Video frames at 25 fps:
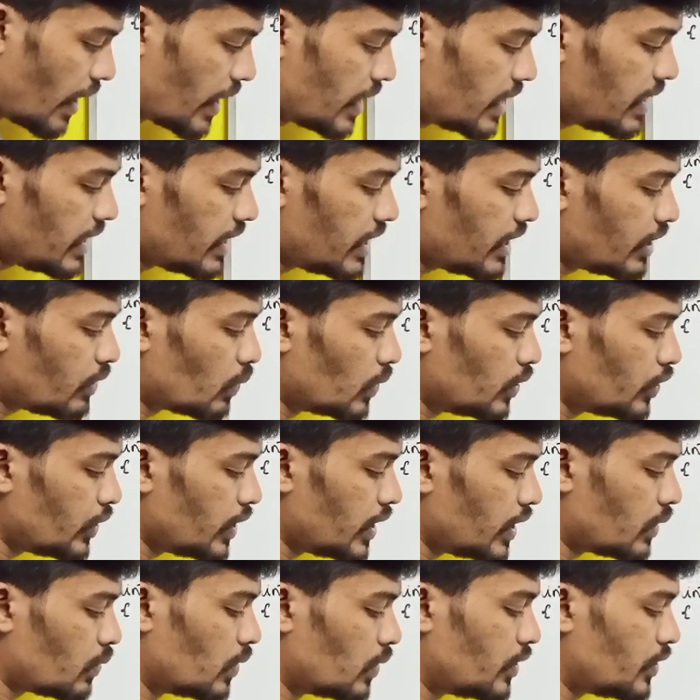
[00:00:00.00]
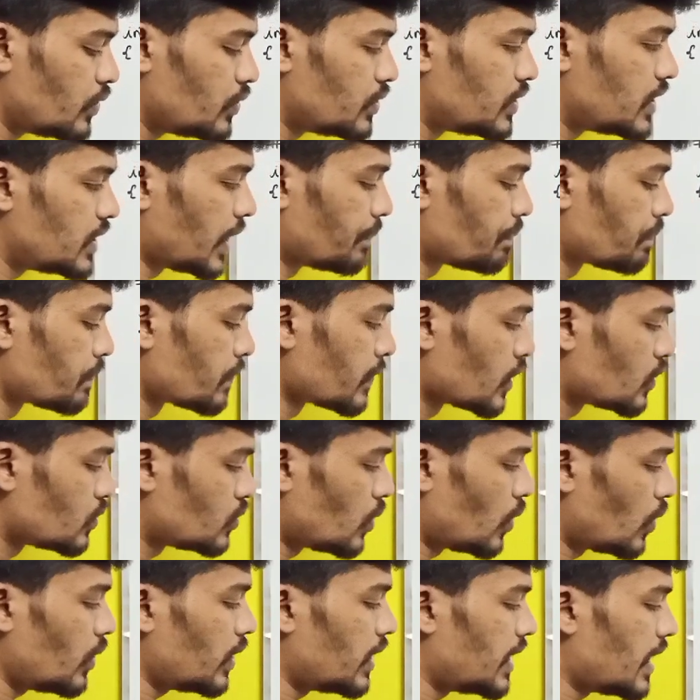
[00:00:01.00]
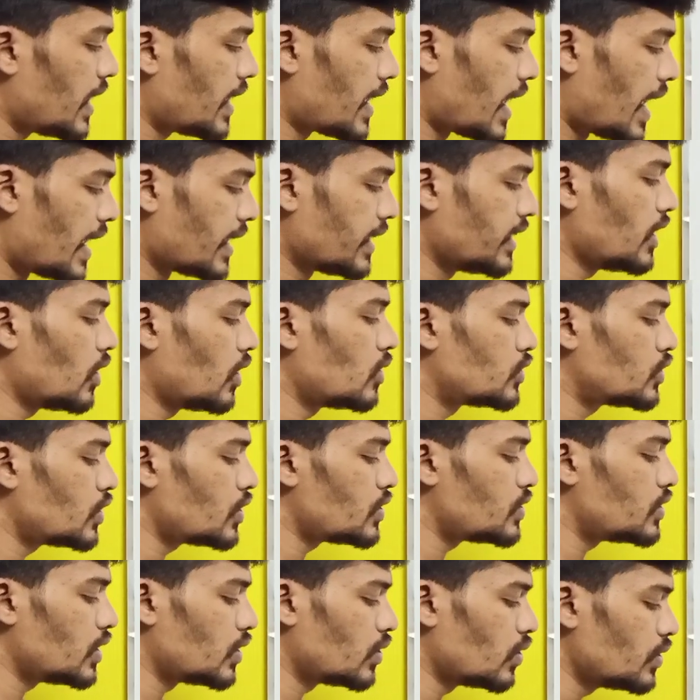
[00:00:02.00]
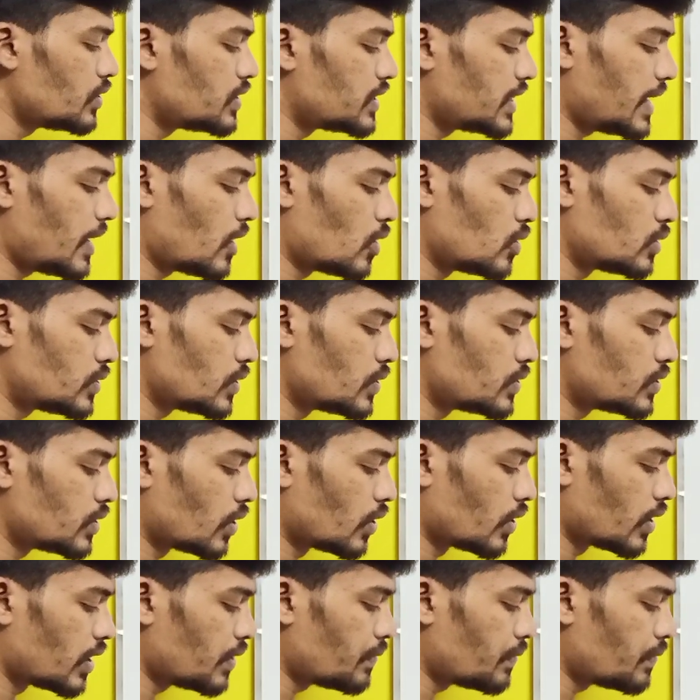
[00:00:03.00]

i equal to equal to j. So here i also 0, j also 0.